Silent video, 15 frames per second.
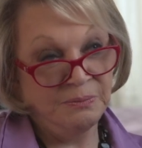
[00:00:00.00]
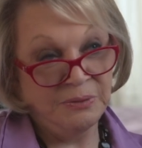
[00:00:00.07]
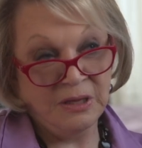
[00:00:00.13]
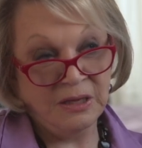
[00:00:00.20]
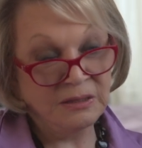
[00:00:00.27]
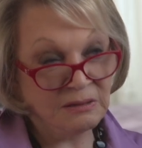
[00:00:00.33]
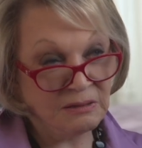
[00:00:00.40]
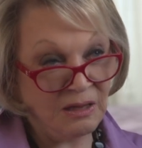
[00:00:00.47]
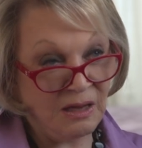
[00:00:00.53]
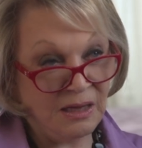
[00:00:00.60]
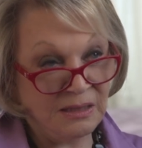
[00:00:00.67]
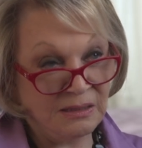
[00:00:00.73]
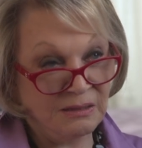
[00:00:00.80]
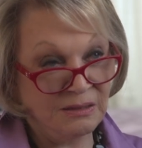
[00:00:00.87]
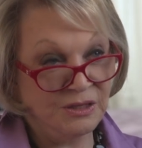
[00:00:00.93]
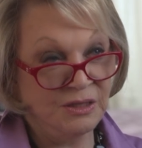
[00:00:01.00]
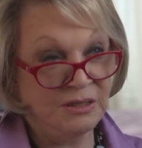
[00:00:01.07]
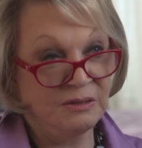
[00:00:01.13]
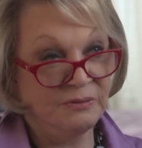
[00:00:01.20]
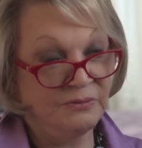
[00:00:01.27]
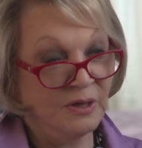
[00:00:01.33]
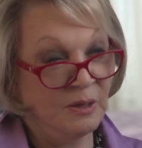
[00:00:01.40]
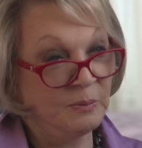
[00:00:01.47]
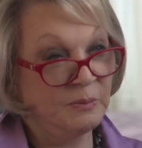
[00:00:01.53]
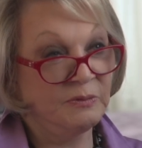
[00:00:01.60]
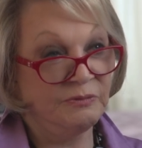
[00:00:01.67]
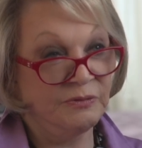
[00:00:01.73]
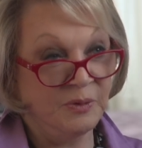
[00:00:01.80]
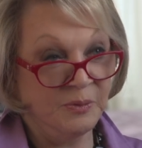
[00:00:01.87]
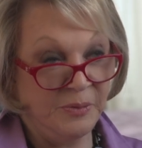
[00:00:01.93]
blood clot, and she developed
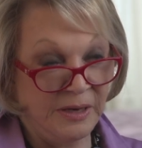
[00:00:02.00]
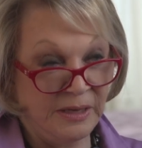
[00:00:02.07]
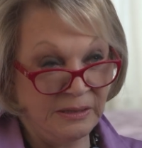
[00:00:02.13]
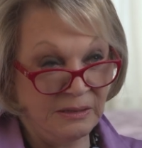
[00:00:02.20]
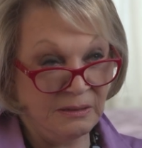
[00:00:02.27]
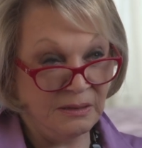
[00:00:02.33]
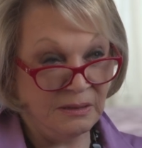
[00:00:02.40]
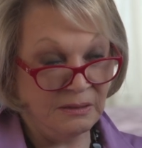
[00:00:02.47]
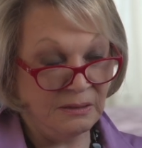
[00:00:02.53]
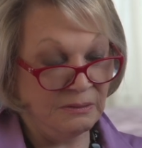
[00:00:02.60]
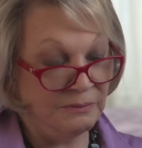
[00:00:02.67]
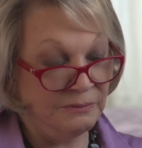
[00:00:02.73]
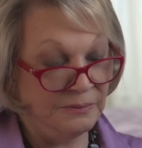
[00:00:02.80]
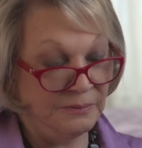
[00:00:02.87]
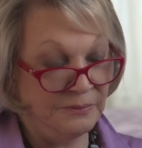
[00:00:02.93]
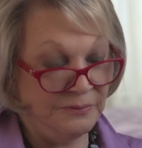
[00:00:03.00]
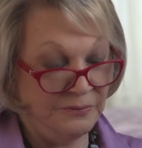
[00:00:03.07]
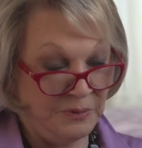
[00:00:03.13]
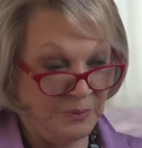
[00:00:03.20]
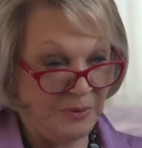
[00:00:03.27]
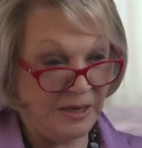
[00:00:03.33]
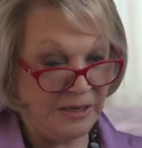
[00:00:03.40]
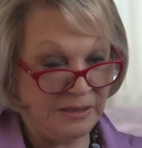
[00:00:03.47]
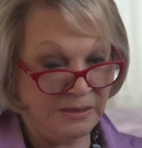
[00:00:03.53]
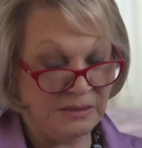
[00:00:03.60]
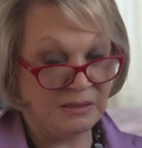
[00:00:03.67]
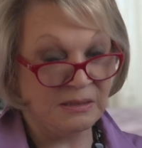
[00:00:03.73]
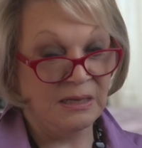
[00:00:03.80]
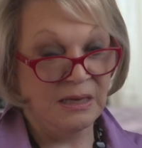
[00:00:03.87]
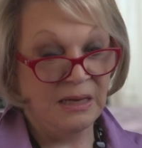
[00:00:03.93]
phlebit uh, phlebitis,